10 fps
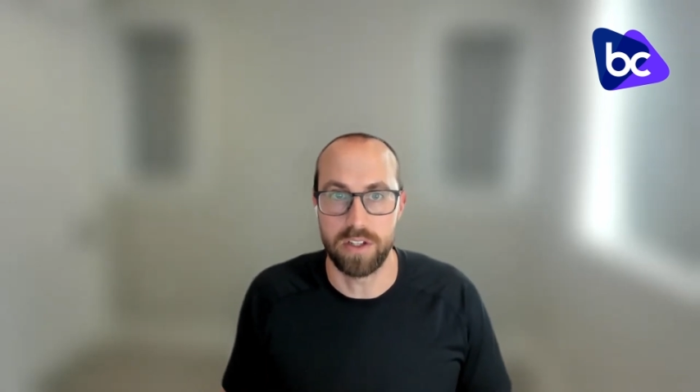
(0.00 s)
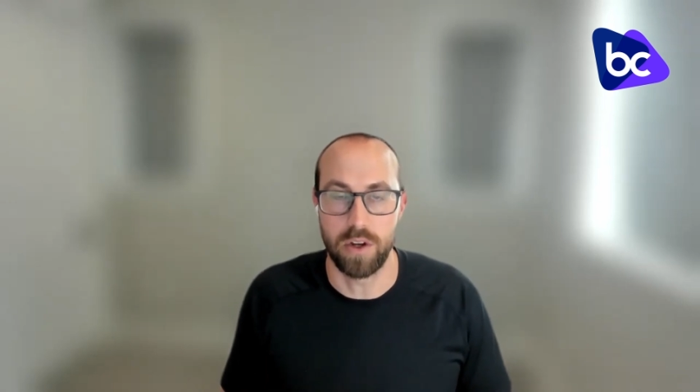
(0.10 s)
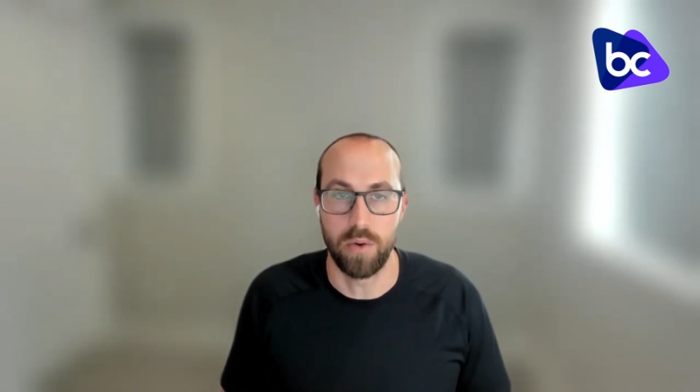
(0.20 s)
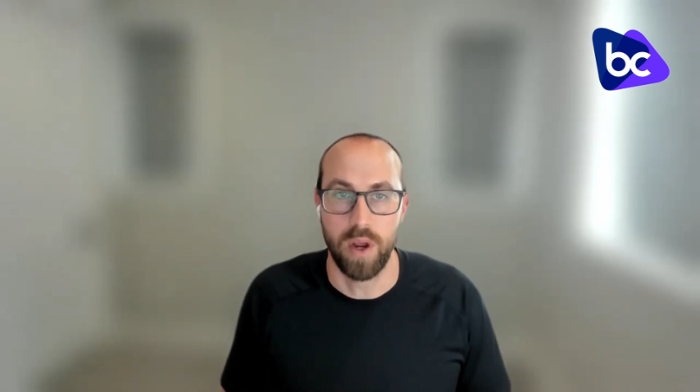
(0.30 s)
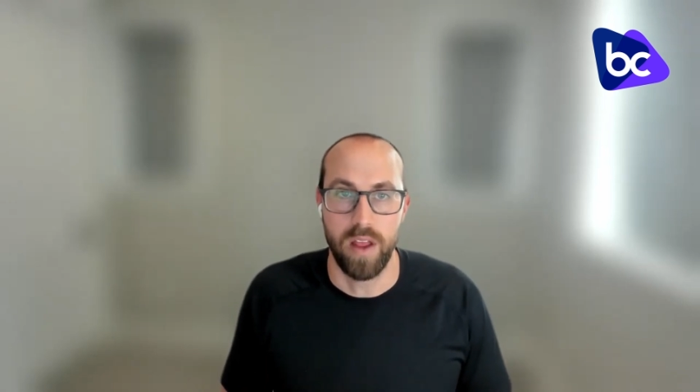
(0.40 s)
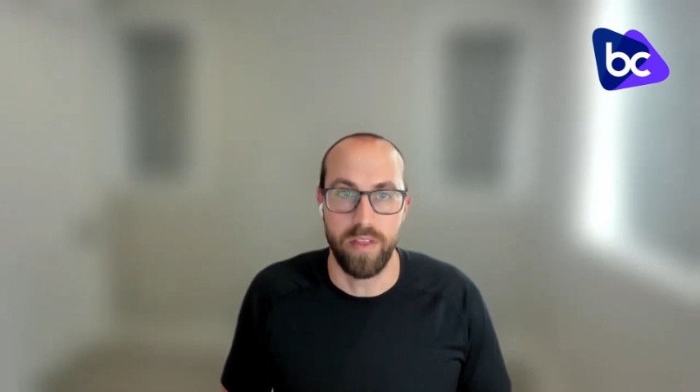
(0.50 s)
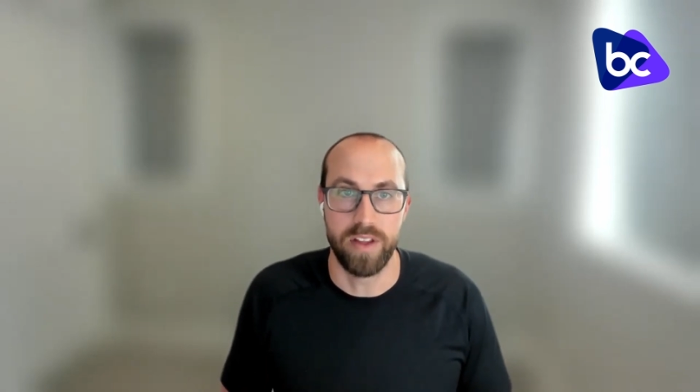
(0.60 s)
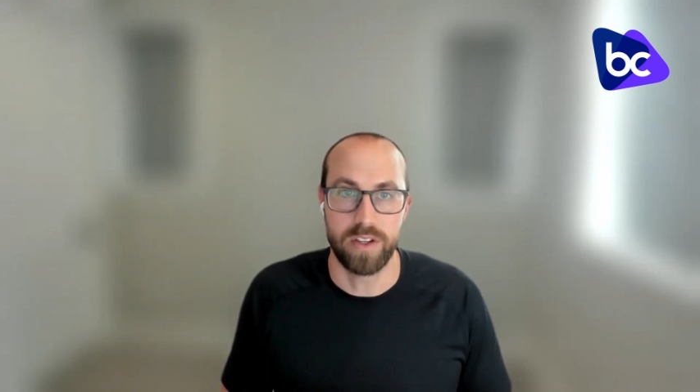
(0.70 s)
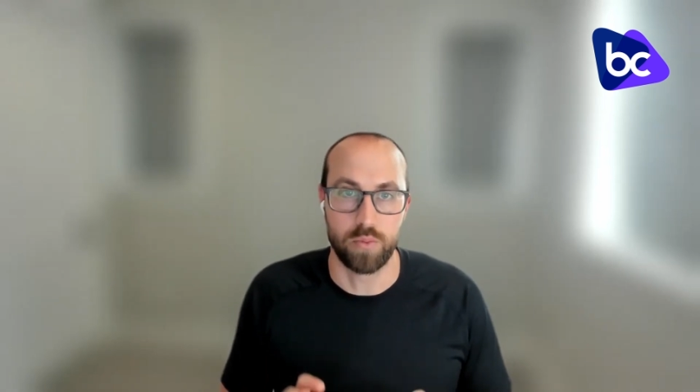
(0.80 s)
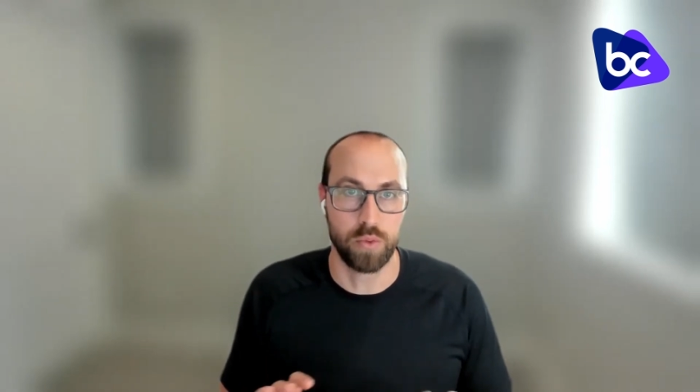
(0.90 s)
So
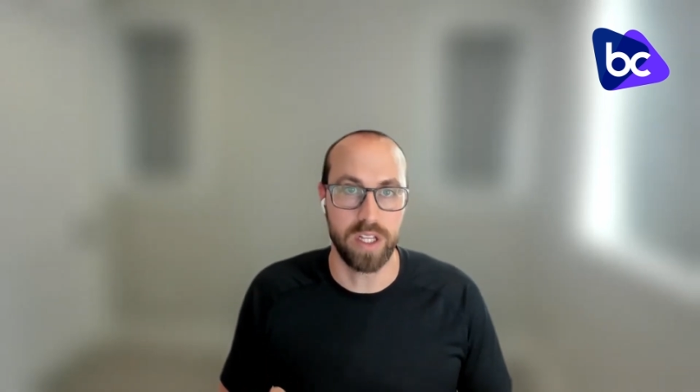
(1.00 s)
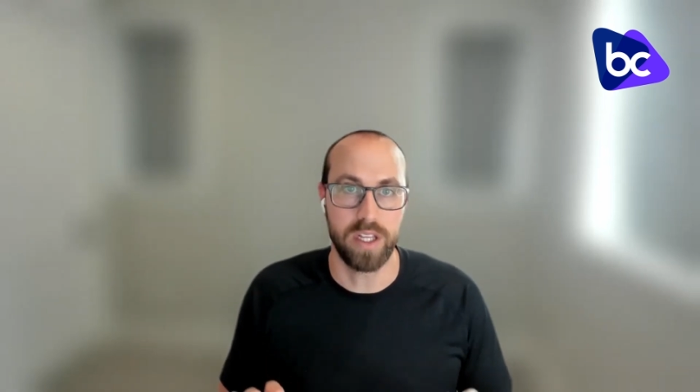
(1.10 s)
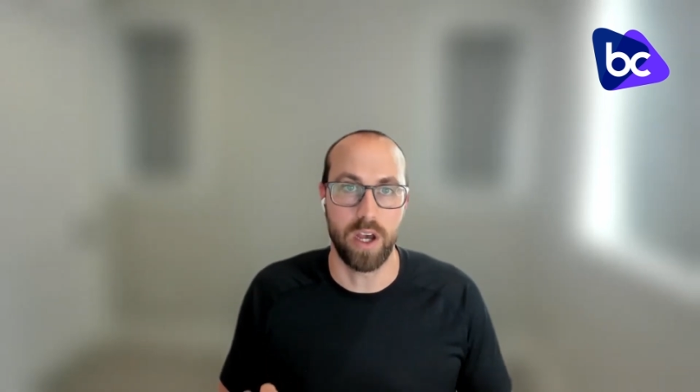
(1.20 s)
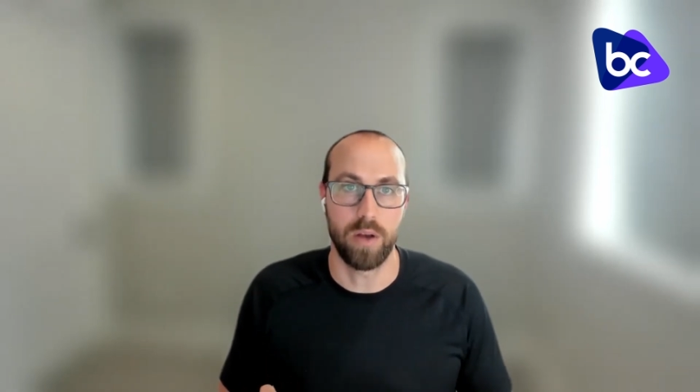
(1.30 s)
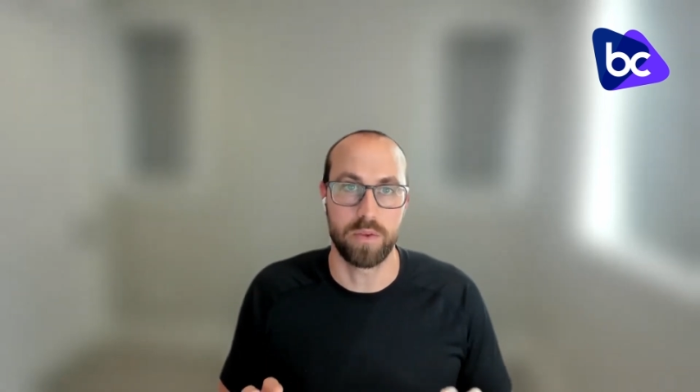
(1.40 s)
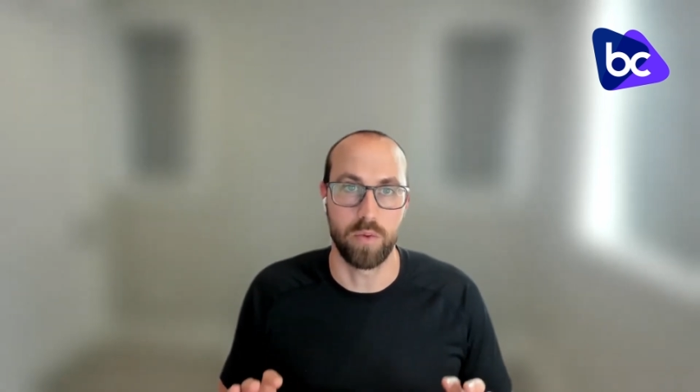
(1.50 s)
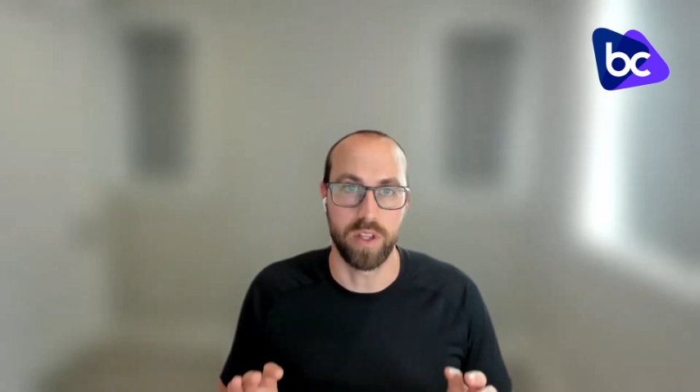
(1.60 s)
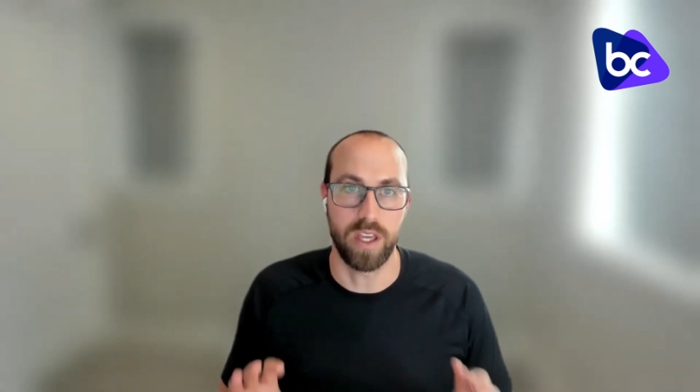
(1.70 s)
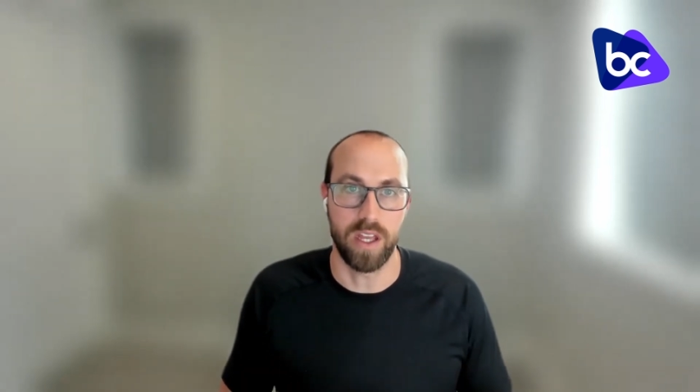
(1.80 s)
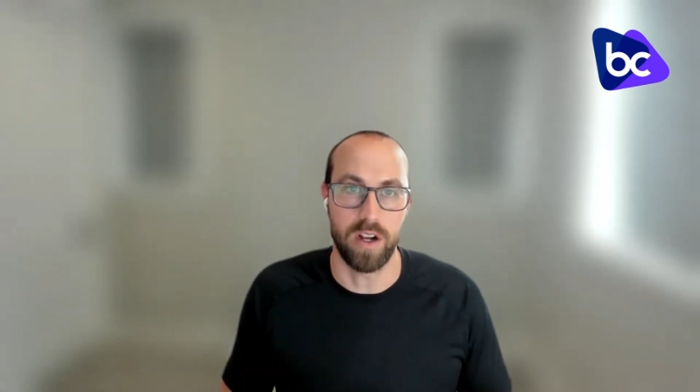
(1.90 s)
this really helps
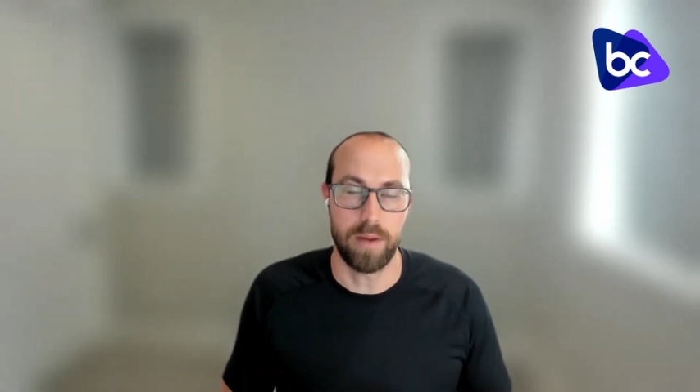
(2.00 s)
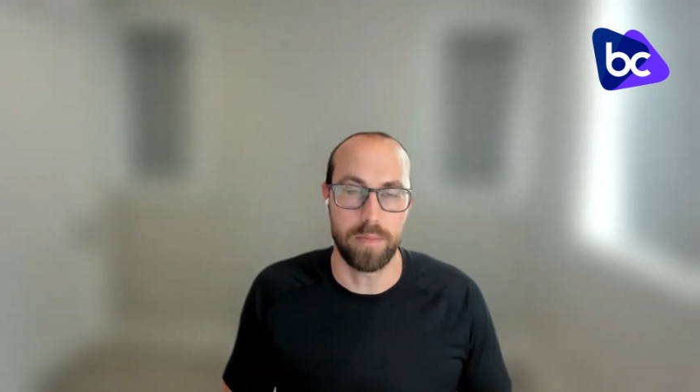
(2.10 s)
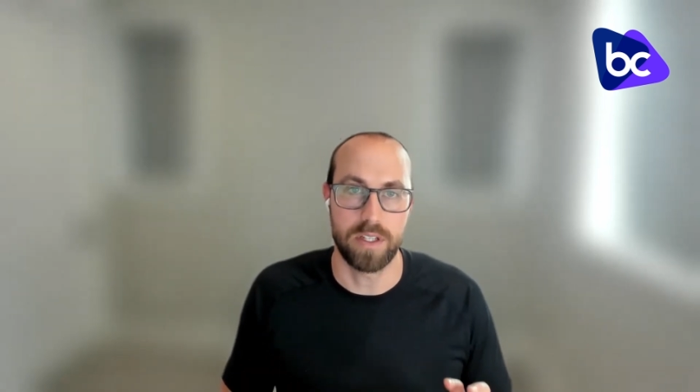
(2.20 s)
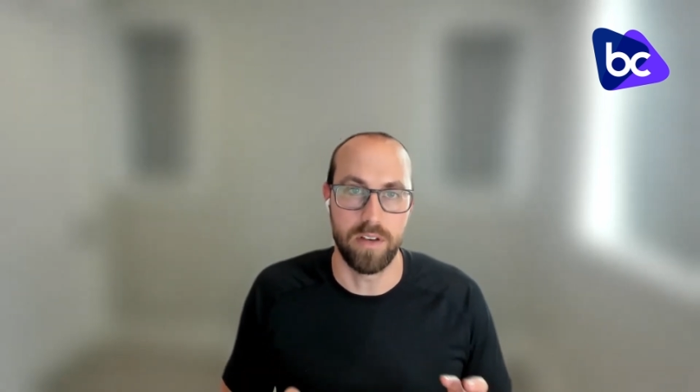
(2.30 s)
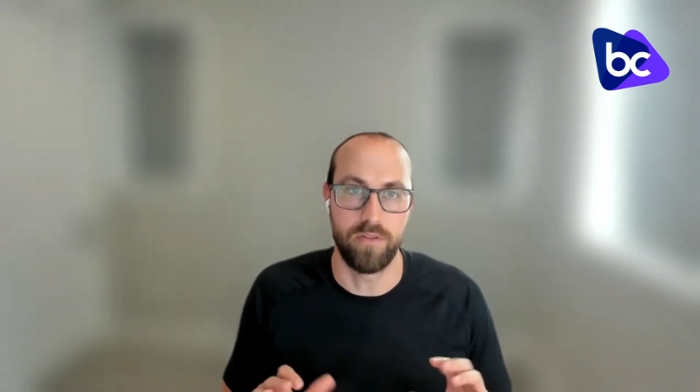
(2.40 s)
with GitOps